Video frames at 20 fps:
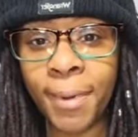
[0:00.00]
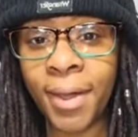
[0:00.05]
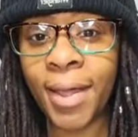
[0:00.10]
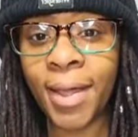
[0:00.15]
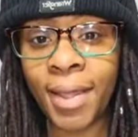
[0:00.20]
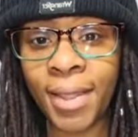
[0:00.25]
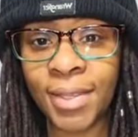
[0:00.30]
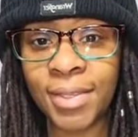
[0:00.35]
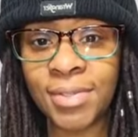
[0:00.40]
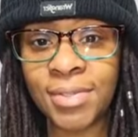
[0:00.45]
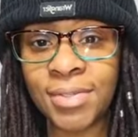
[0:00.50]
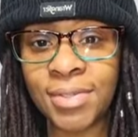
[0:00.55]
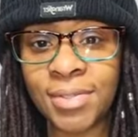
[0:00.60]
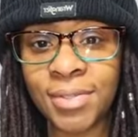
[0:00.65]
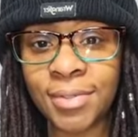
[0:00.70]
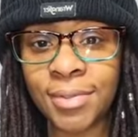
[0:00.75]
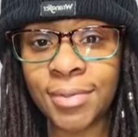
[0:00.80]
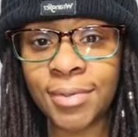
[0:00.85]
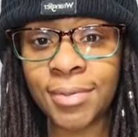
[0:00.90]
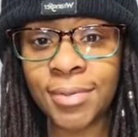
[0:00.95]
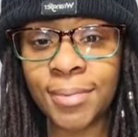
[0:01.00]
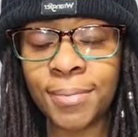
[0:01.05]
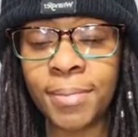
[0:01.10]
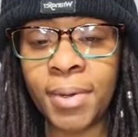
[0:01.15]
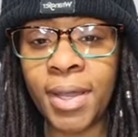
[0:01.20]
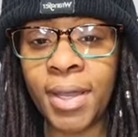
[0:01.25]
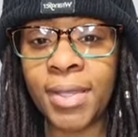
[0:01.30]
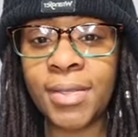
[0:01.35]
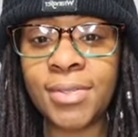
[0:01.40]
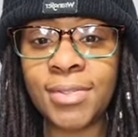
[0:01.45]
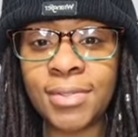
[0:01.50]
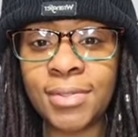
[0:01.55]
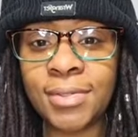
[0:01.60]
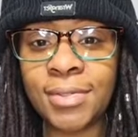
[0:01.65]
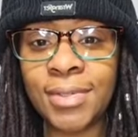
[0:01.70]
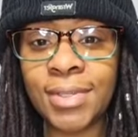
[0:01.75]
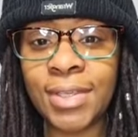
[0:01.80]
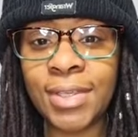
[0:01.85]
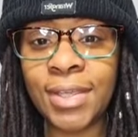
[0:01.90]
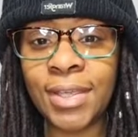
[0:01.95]
But, but
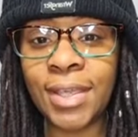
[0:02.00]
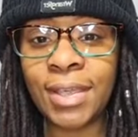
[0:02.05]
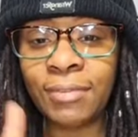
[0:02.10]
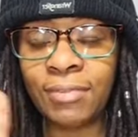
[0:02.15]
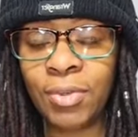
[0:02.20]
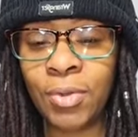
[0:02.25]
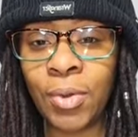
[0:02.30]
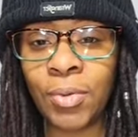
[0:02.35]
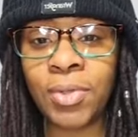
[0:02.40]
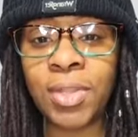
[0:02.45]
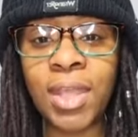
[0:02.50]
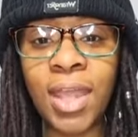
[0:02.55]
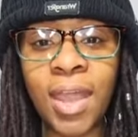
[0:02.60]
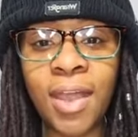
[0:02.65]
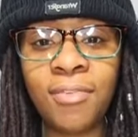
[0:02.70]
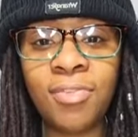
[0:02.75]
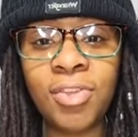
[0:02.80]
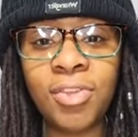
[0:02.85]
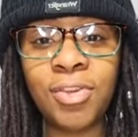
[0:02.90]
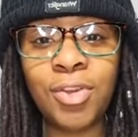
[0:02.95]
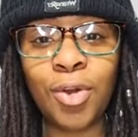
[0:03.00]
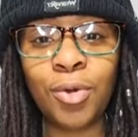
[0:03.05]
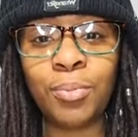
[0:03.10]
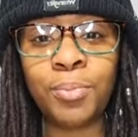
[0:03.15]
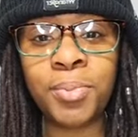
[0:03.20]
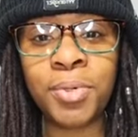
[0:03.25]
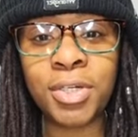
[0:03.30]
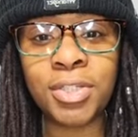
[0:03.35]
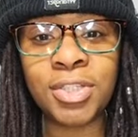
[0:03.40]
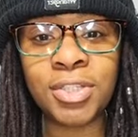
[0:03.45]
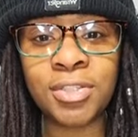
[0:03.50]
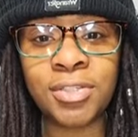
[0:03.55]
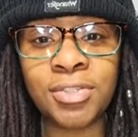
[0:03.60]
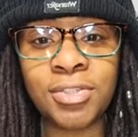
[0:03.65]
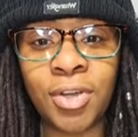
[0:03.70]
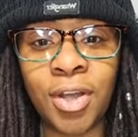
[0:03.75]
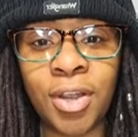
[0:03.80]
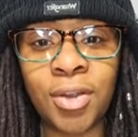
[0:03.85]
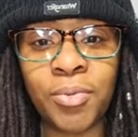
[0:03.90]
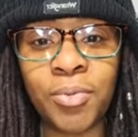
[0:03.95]
if you only have the notebook to
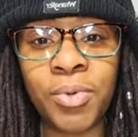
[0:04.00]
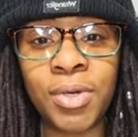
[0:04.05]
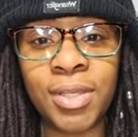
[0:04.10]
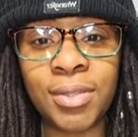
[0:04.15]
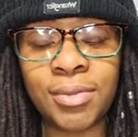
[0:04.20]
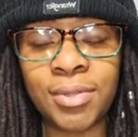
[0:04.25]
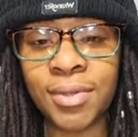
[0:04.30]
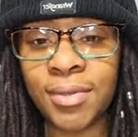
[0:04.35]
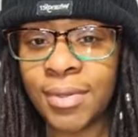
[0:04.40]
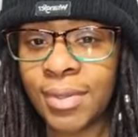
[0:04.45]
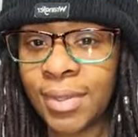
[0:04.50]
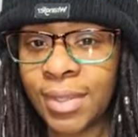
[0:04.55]
start with,